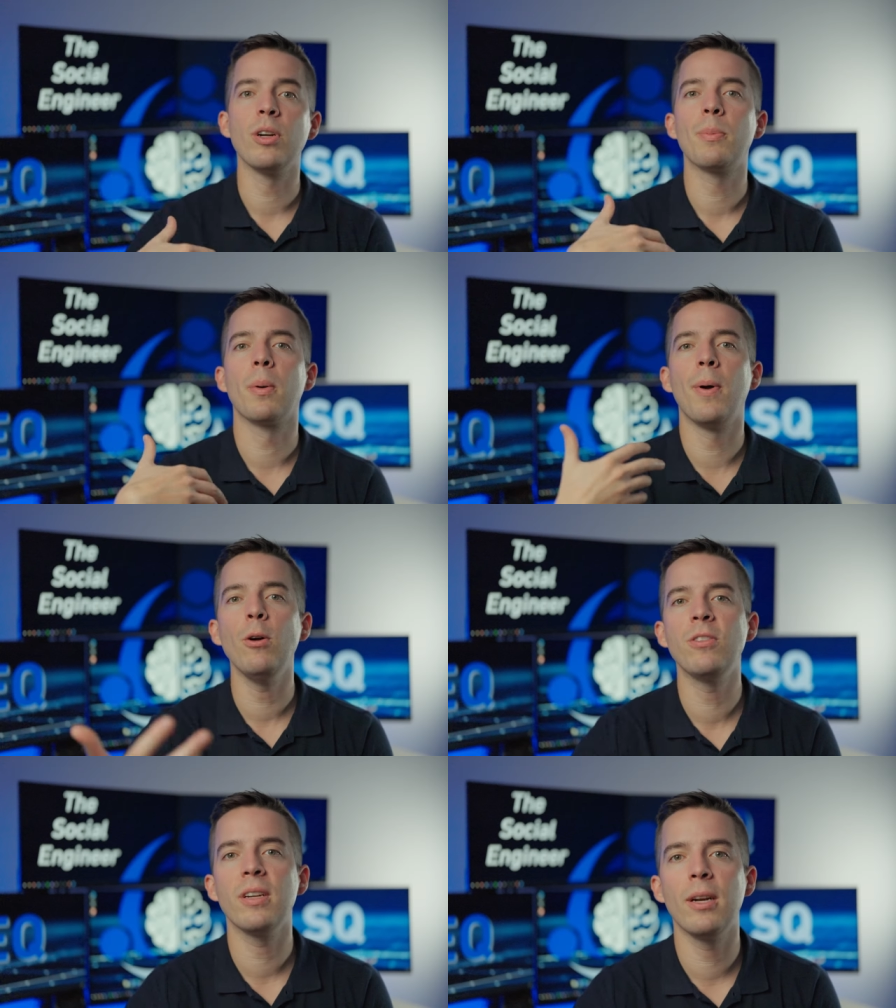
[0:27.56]
going to
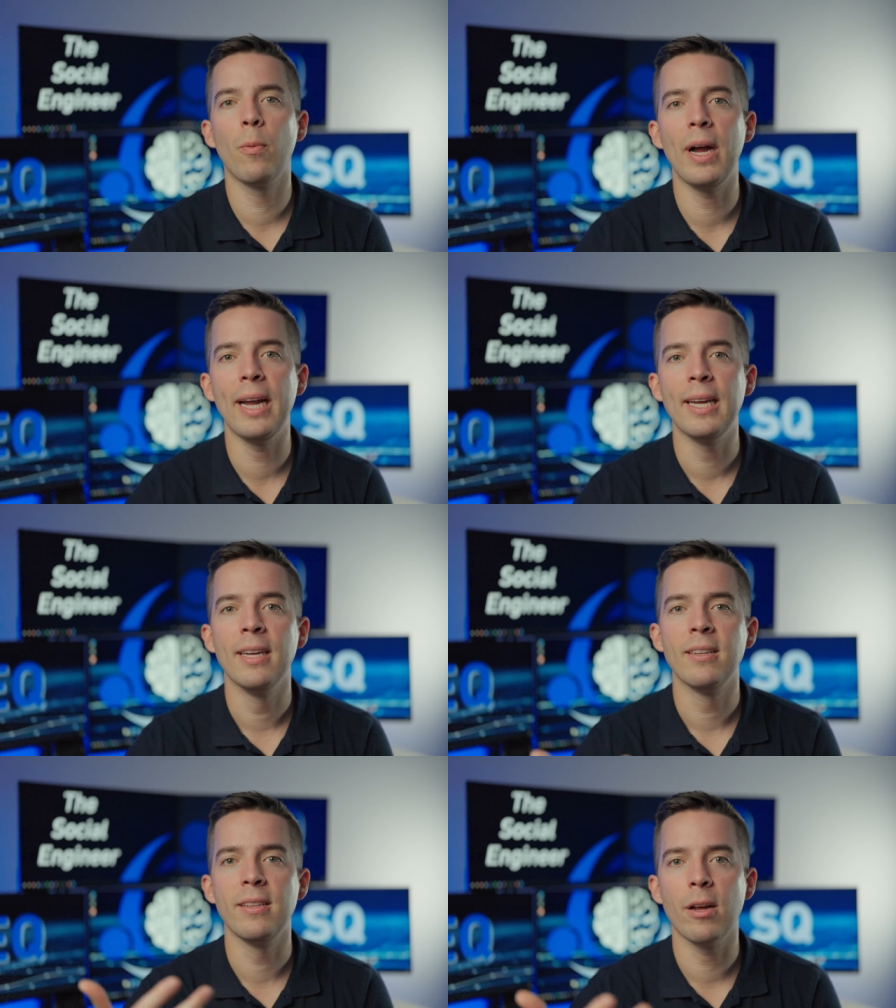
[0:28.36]
propose it in a way
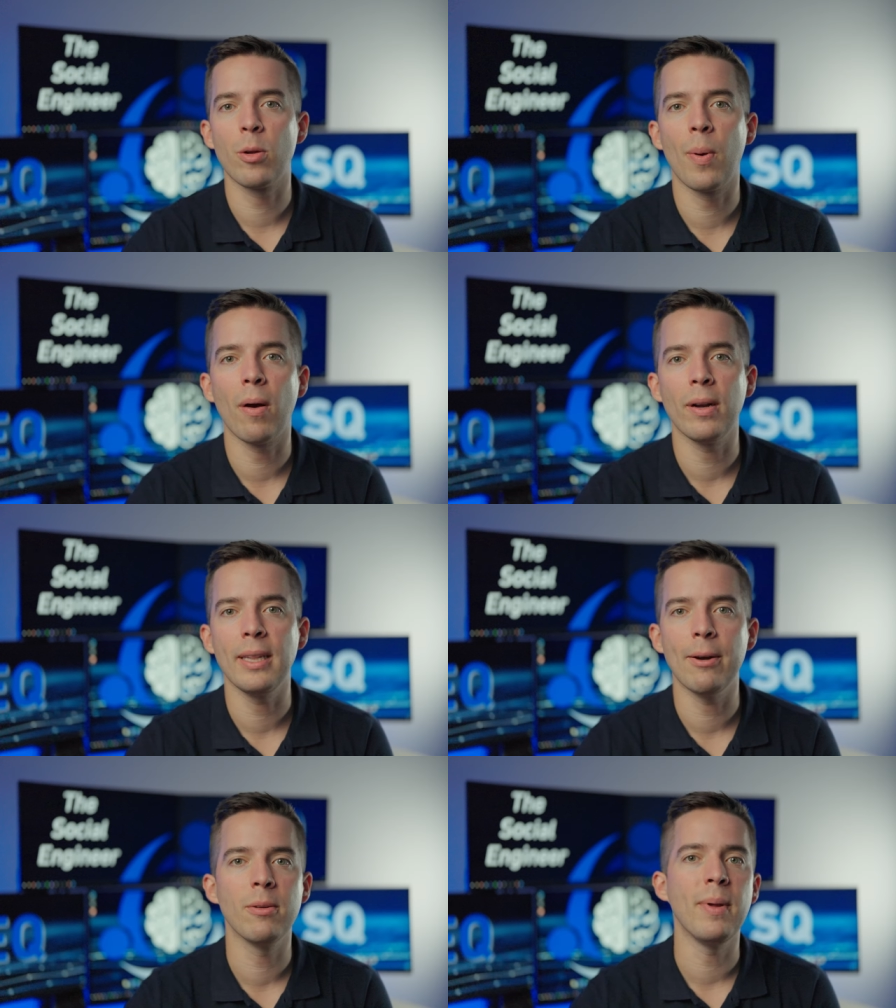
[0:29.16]
to the other party
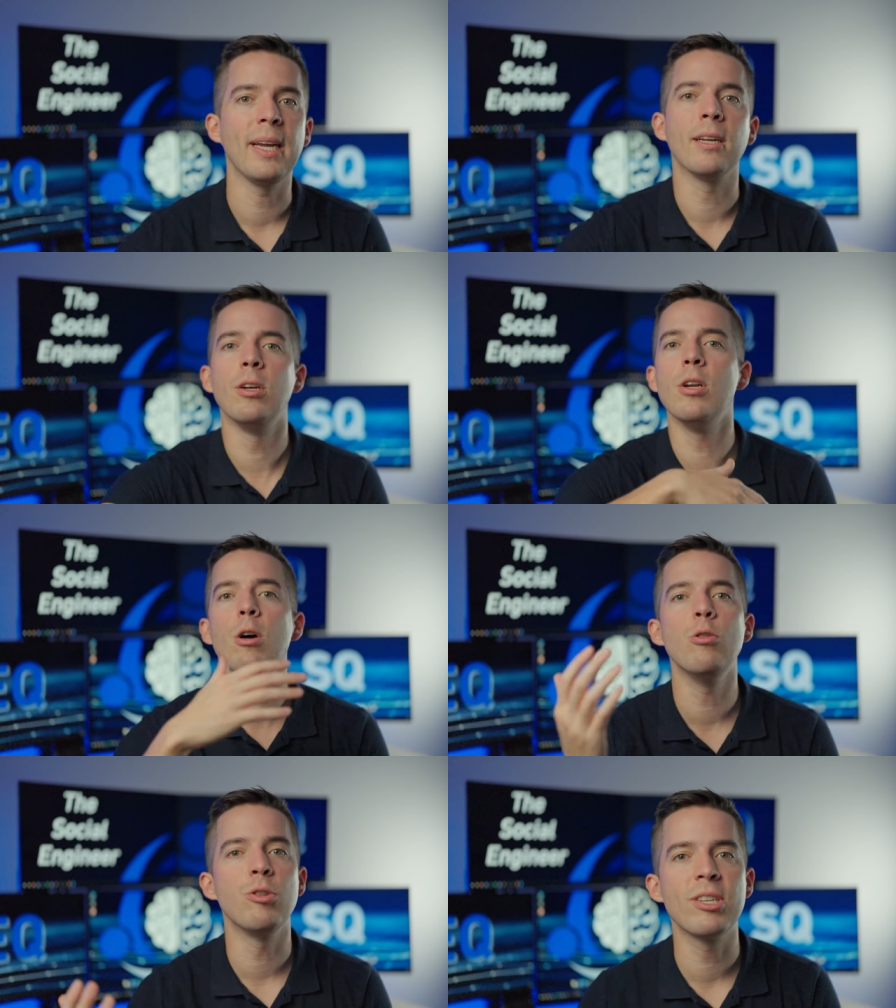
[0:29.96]
that would make
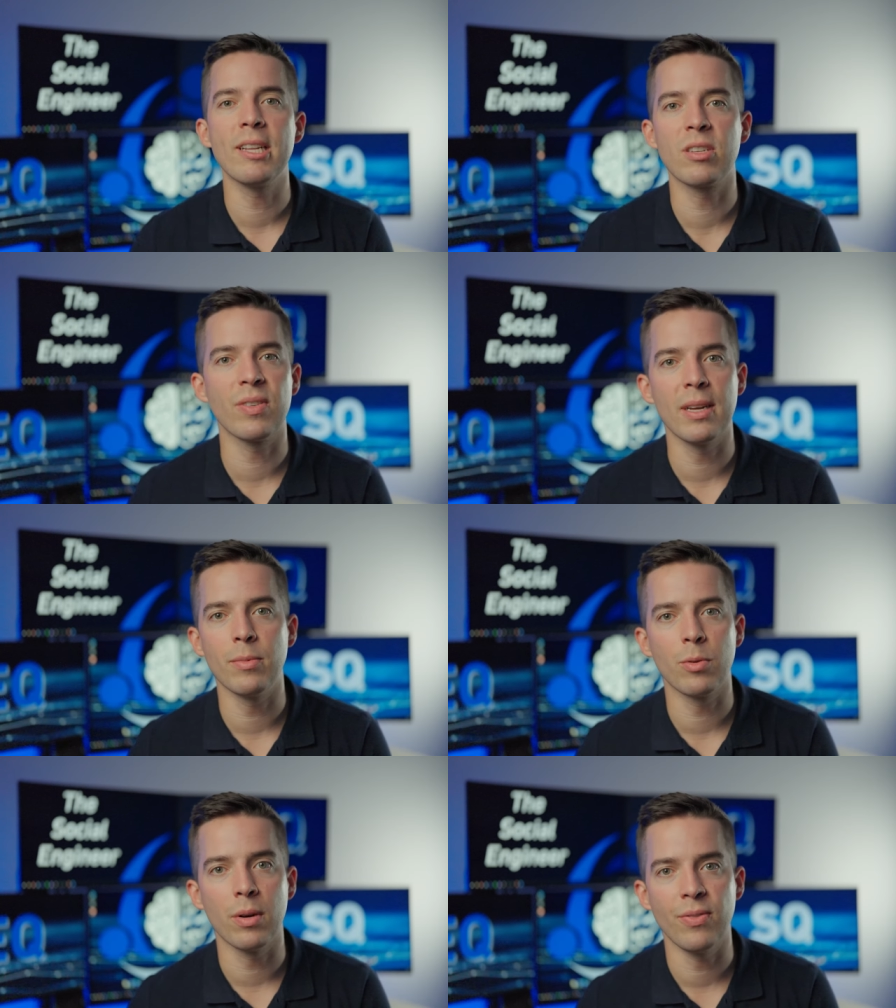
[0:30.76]
no sense for them
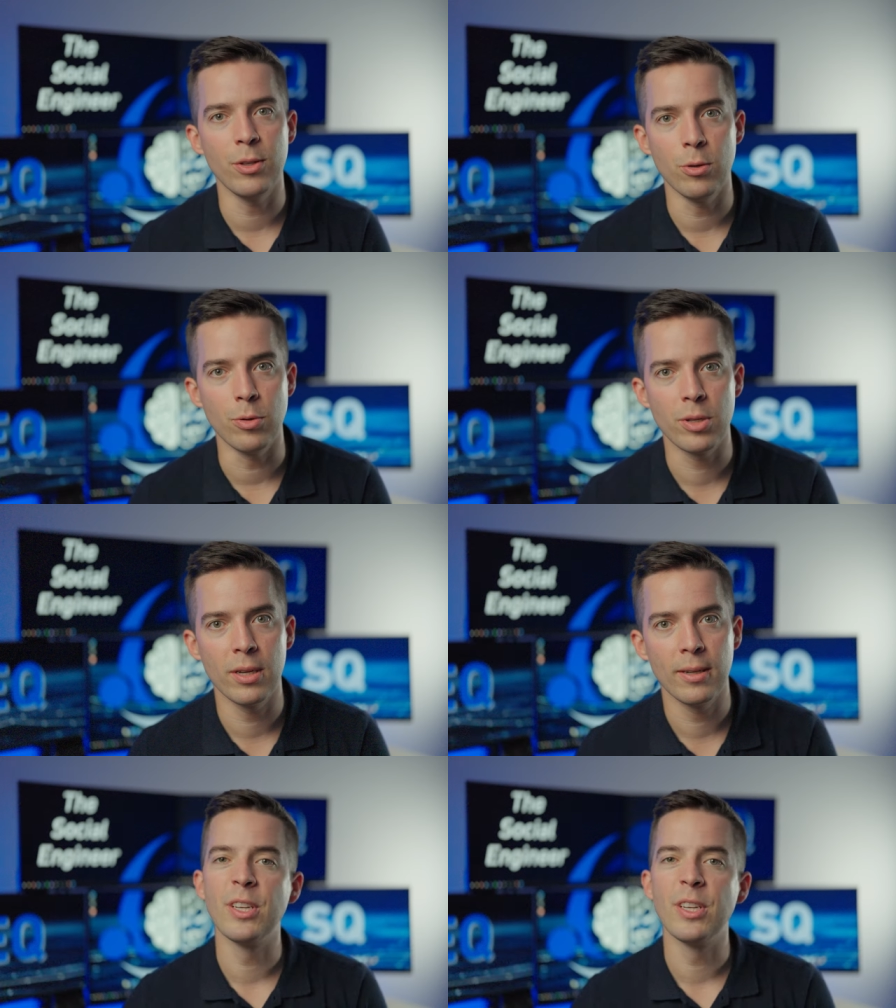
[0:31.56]
to refuse.